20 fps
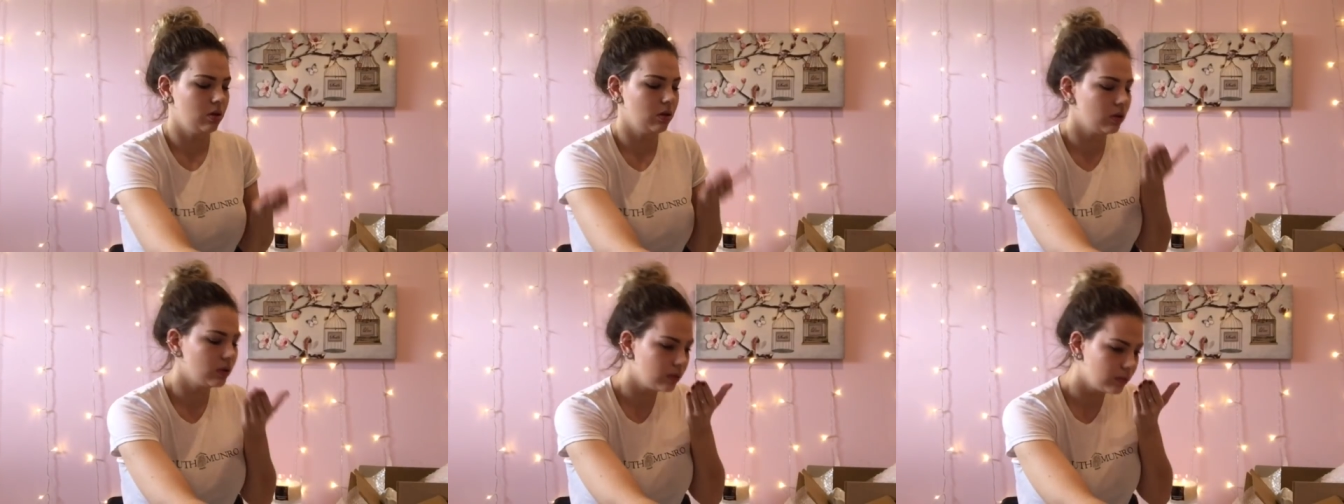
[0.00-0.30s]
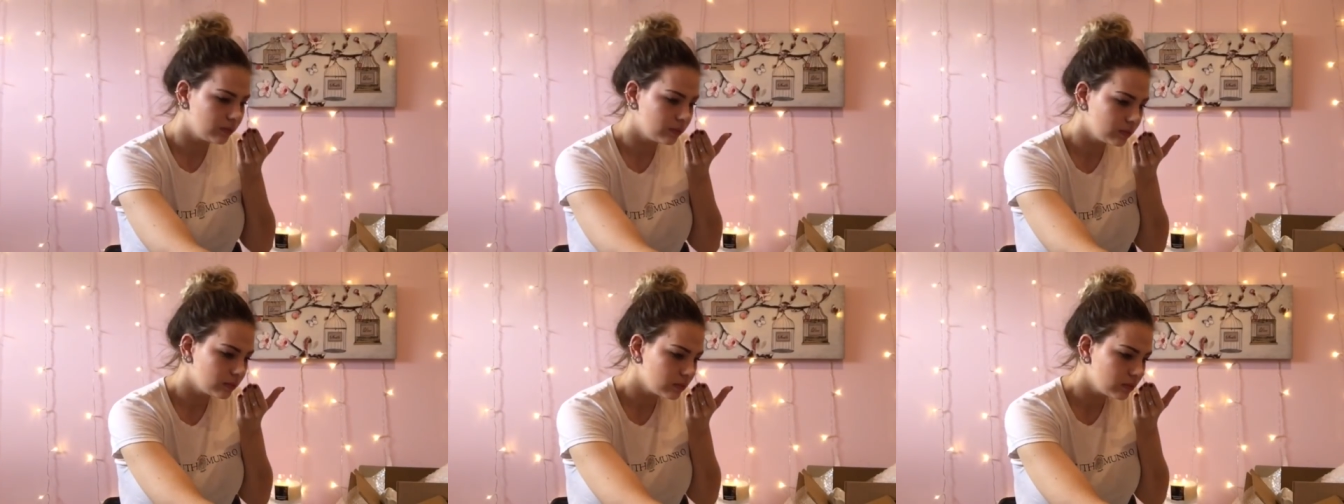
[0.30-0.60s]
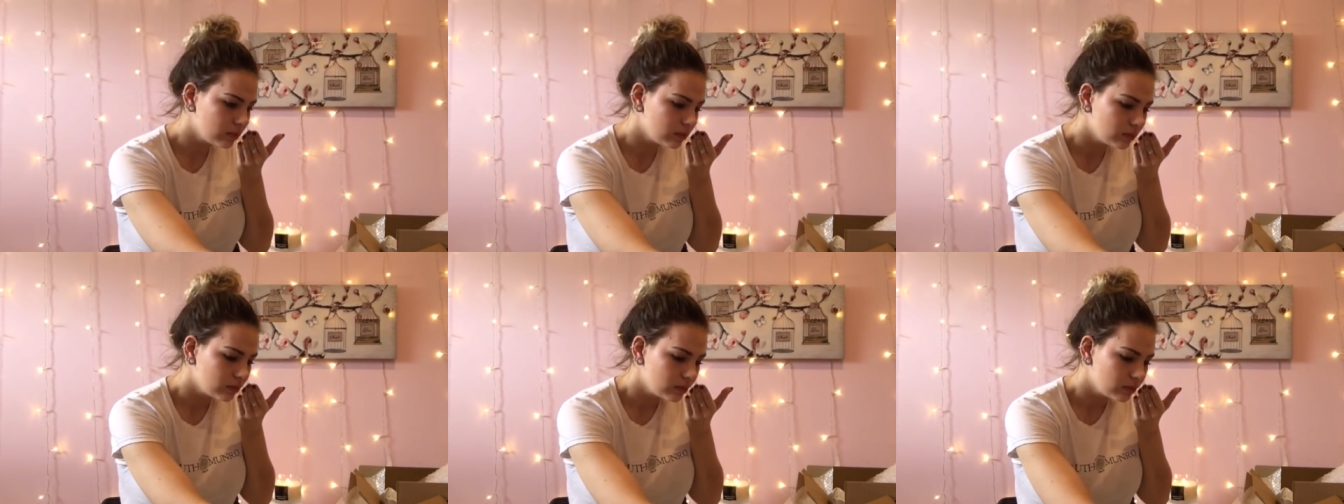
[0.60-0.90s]
Oh
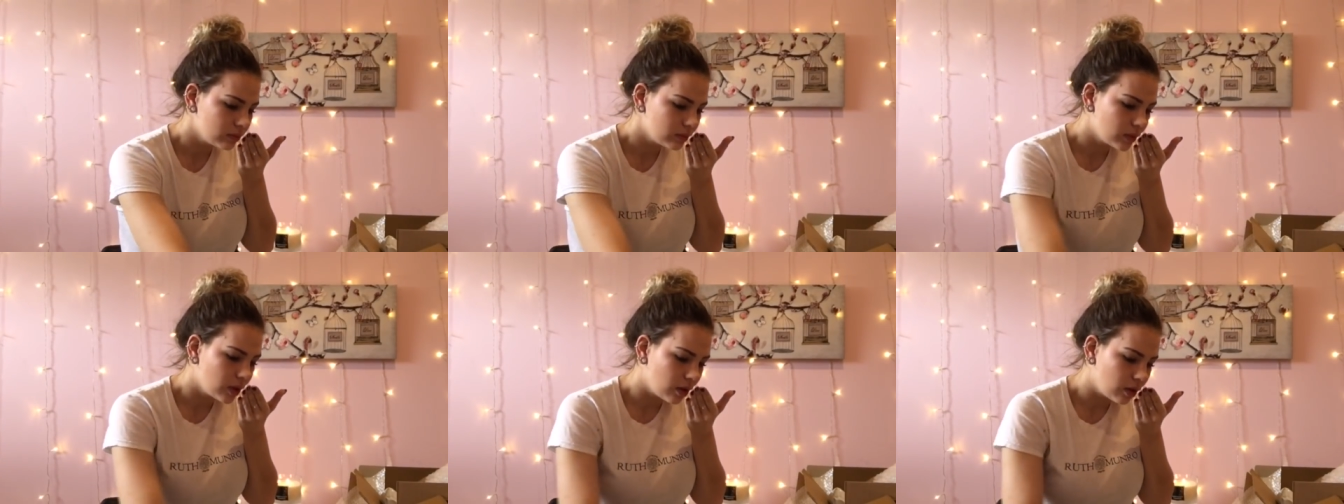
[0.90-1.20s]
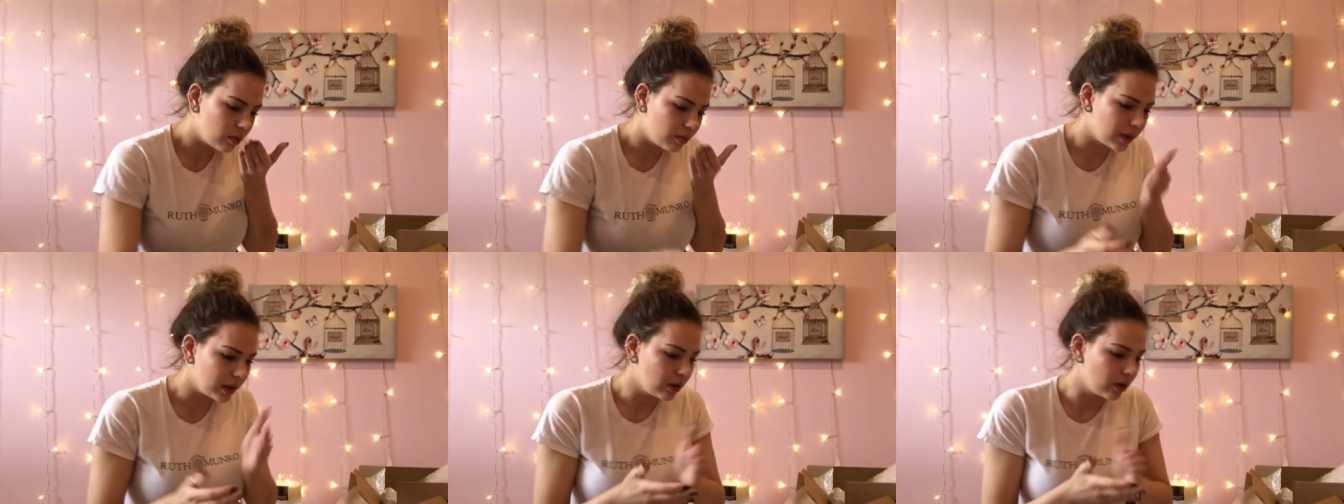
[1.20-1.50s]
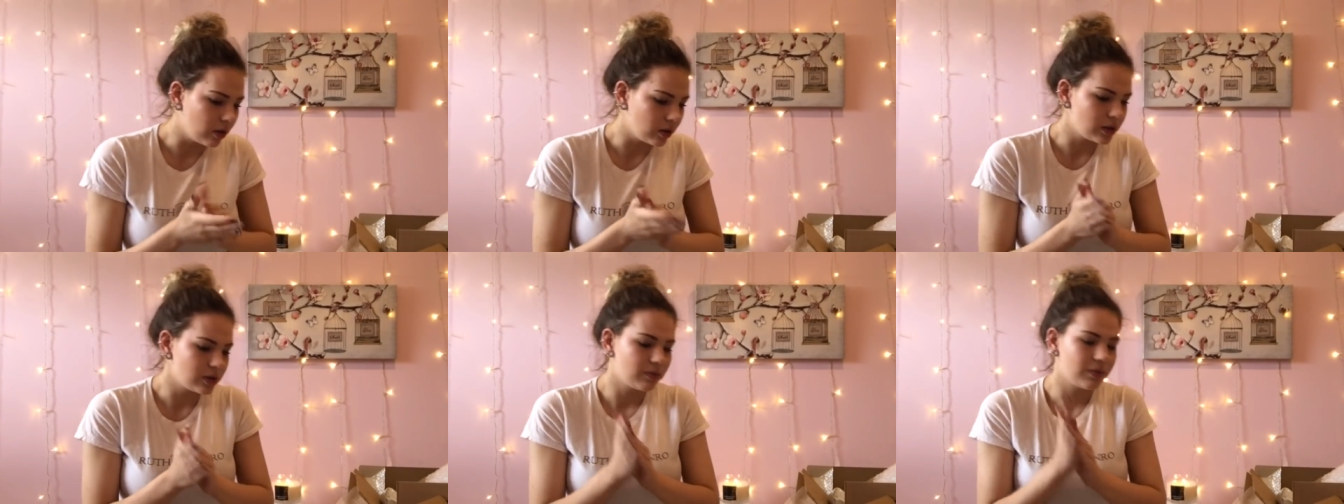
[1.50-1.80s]
my
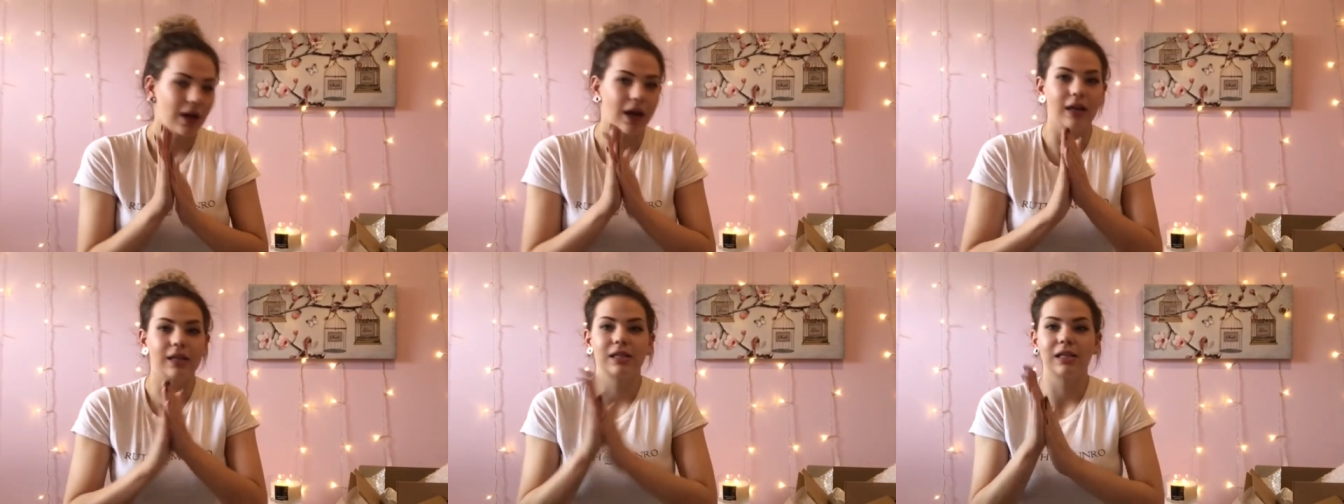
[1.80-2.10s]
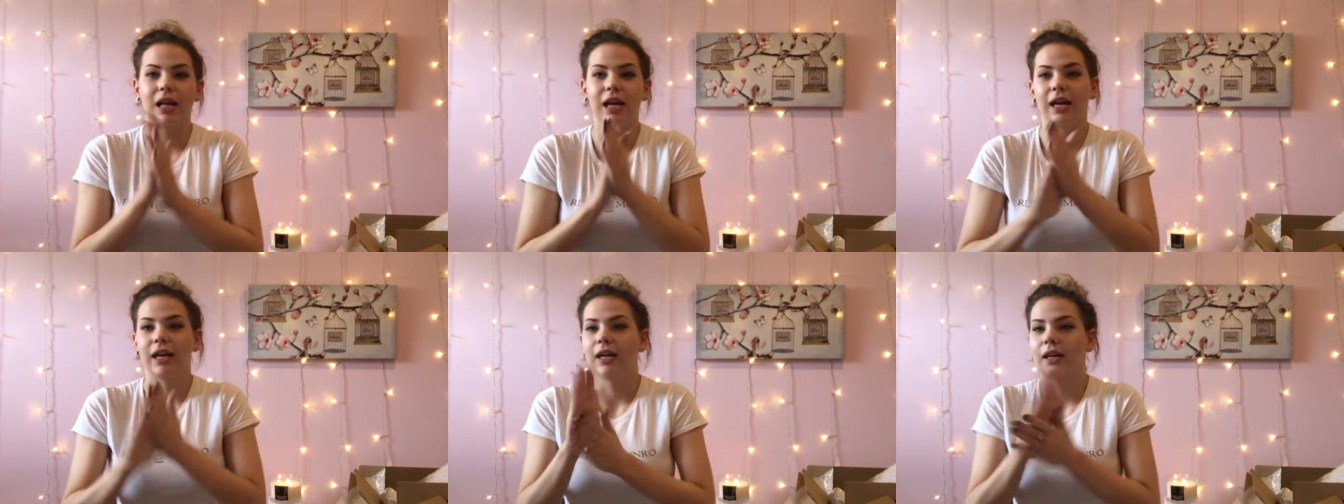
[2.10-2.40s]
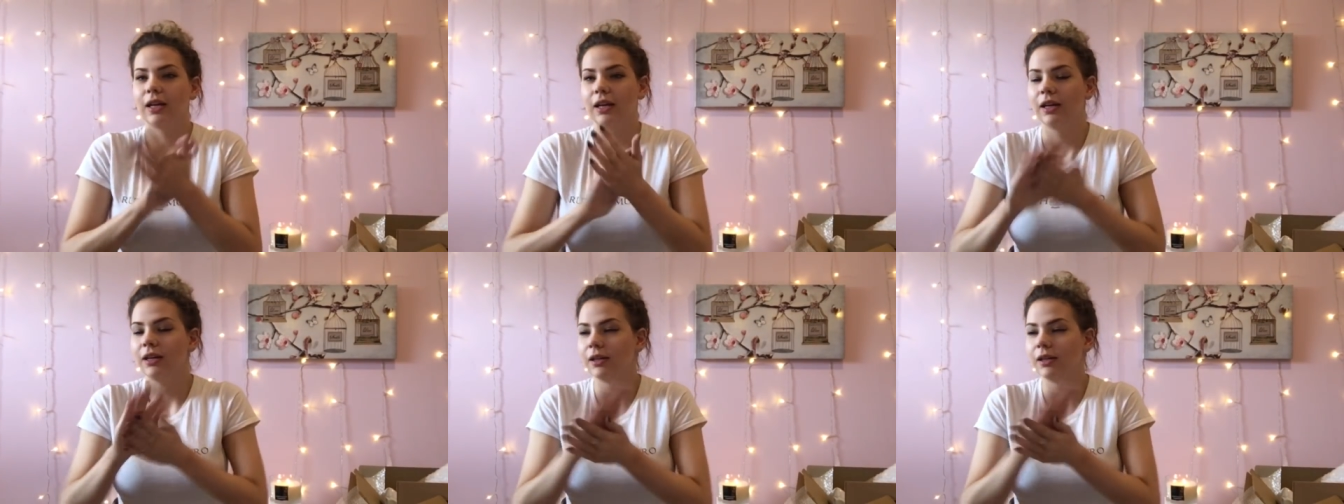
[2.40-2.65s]
god, that is like